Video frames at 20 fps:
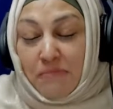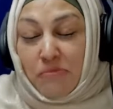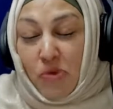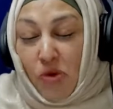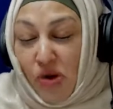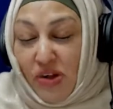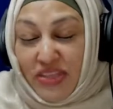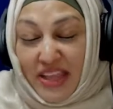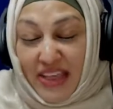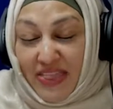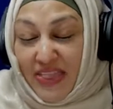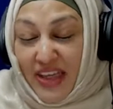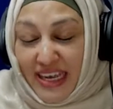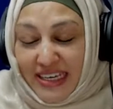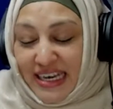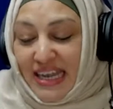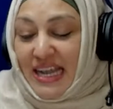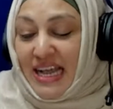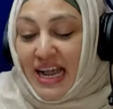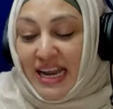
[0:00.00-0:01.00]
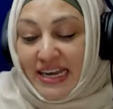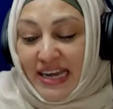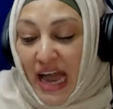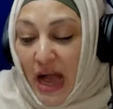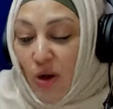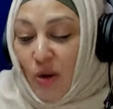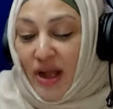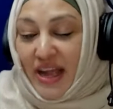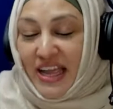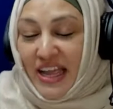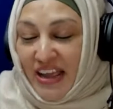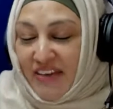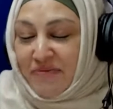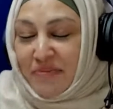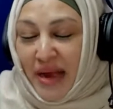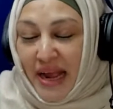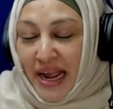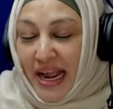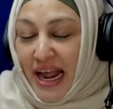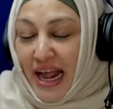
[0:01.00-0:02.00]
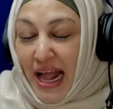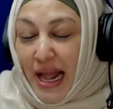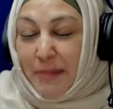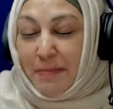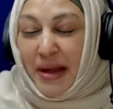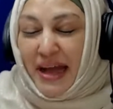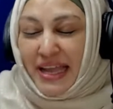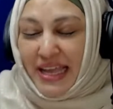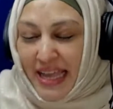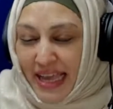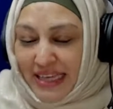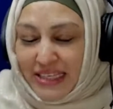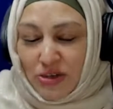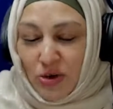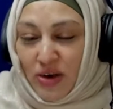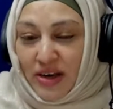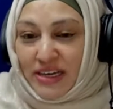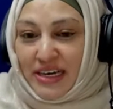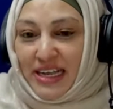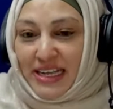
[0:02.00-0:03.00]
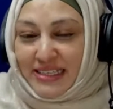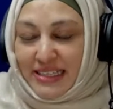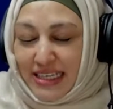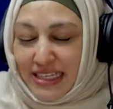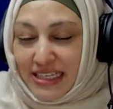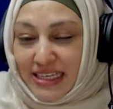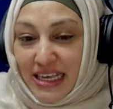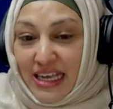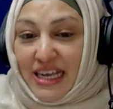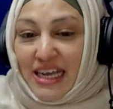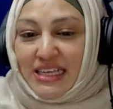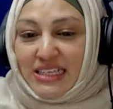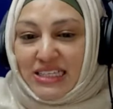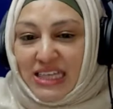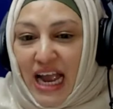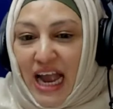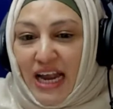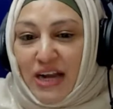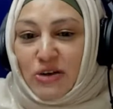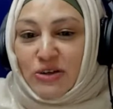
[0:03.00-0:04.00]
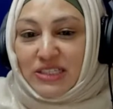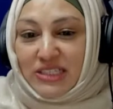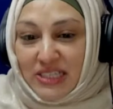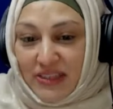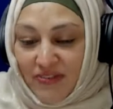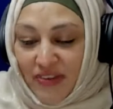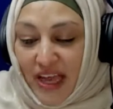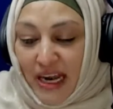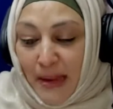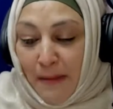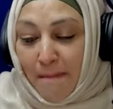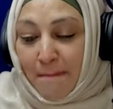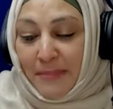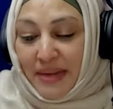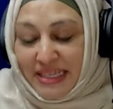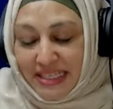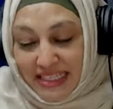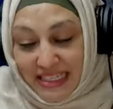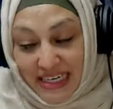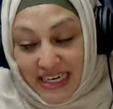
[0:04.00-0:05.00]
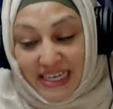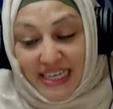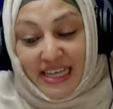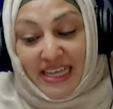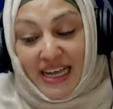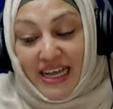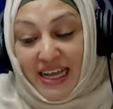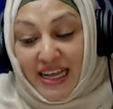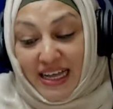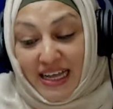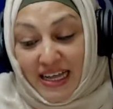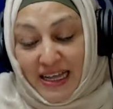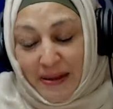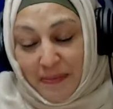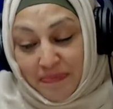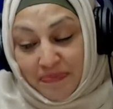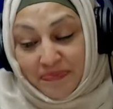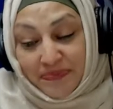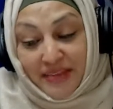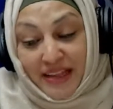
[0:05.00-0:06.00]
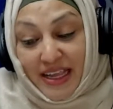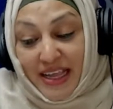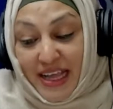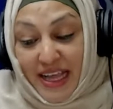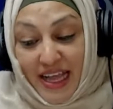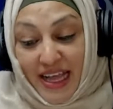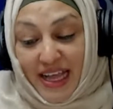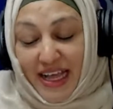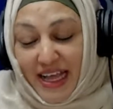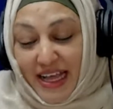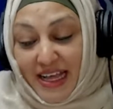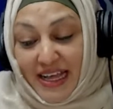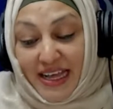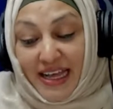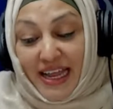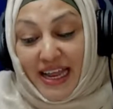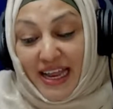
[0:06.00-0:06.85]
More than that, now I have my hat on as a childhood development um, uh,